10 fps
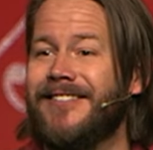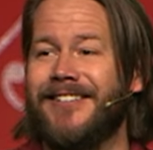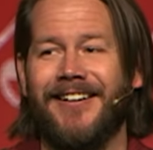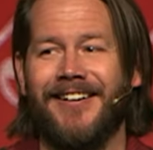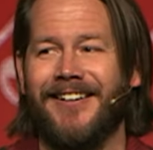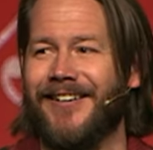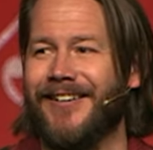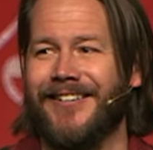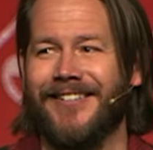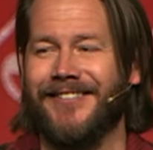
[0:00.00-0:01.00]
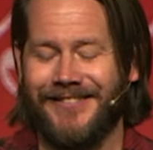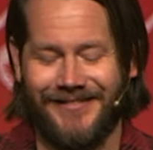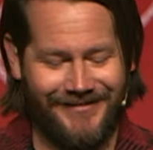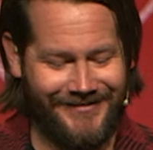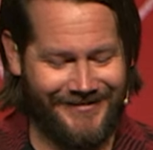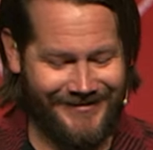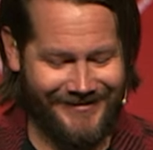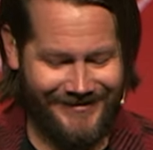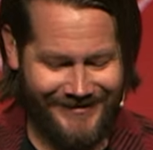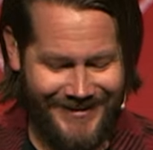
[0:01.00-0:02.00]
Ah, uh,
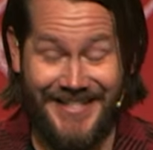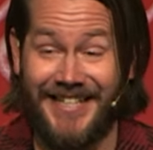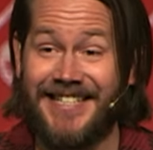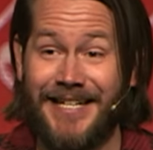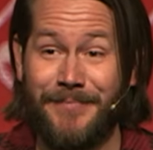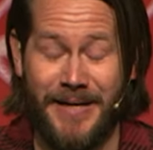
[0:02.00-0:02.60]
16